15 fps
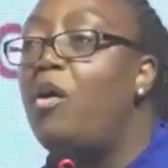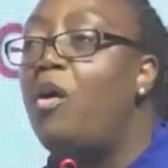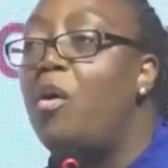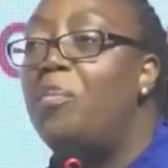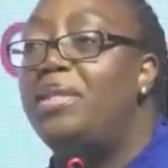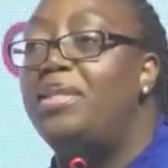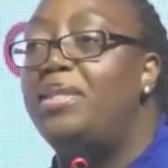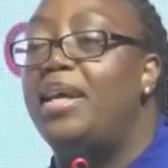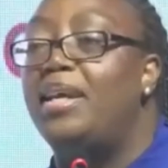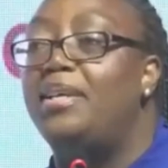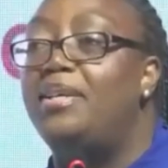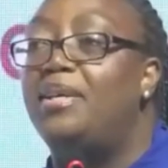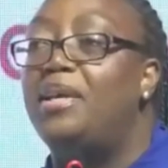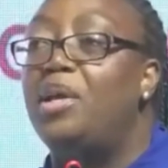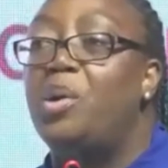committed,
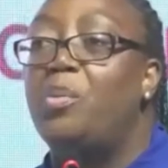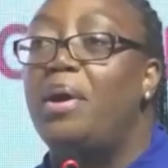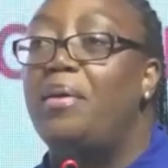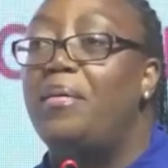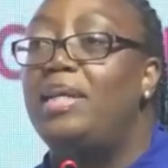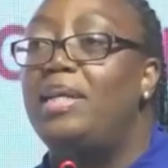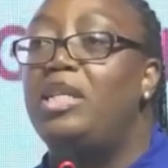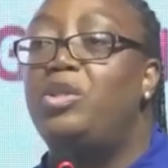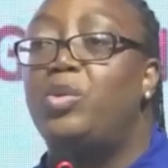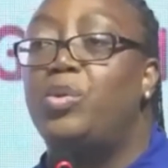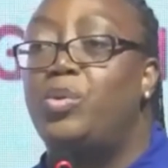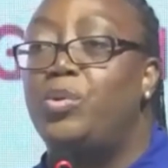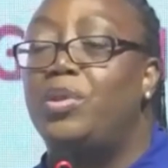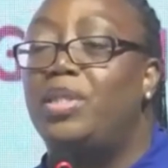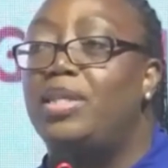we're ready to
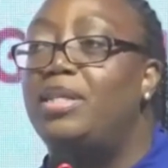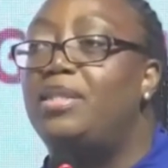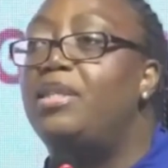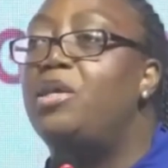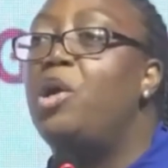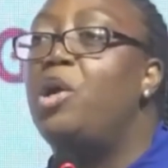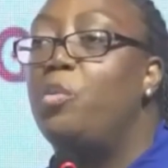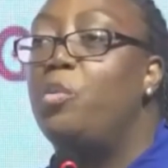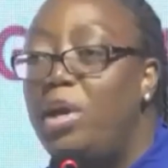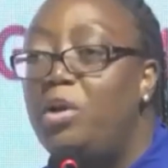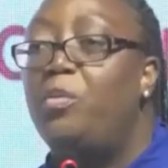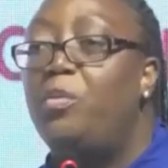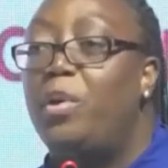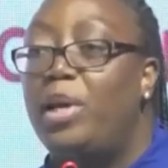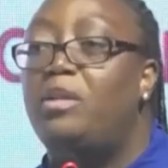do this. We
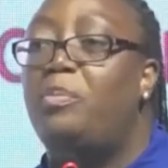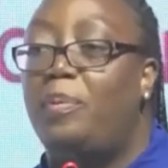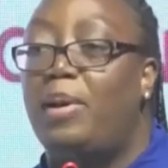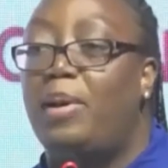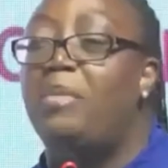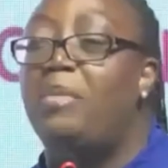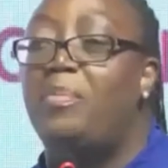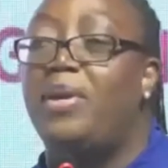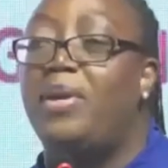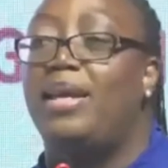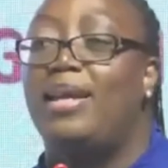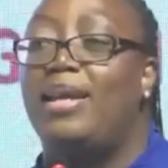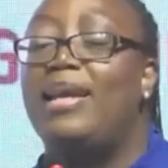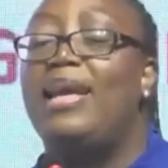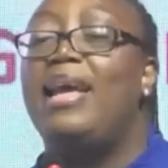will play big,
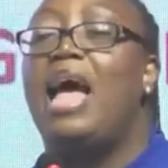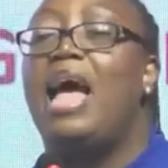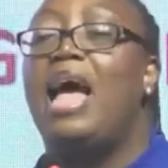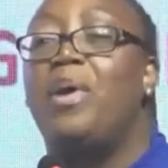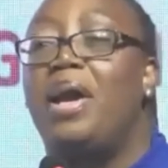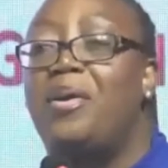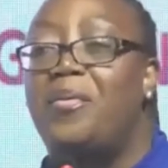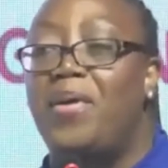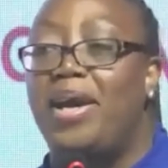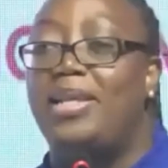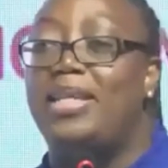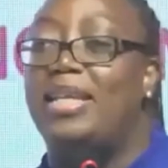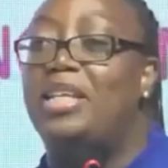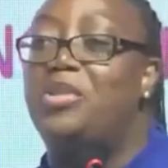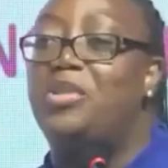and we are
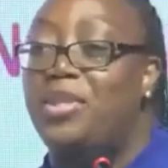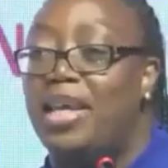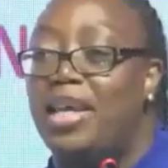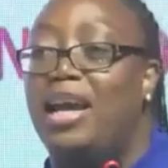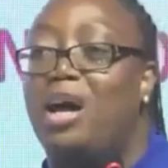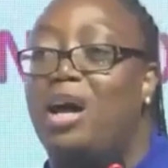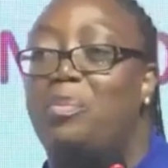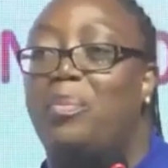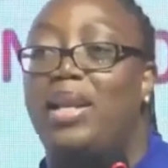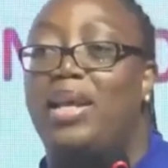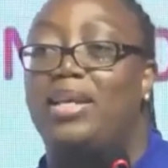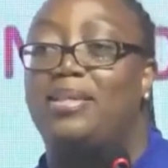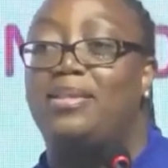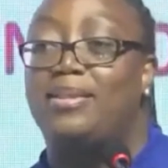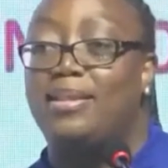ready to take our
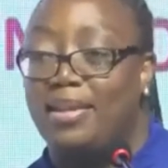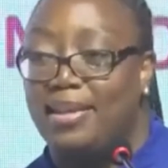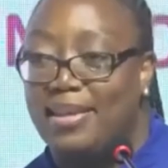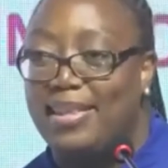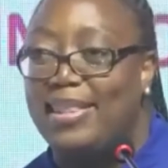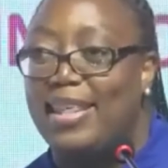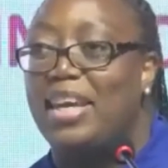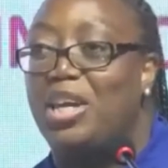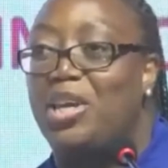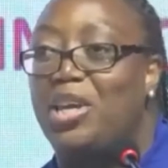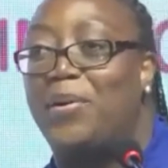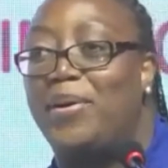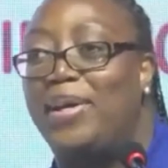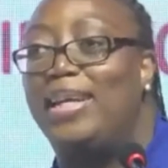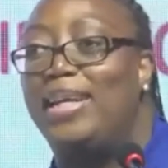place. Thank
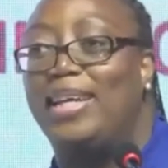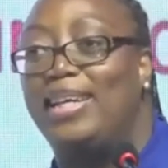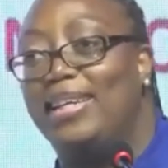you.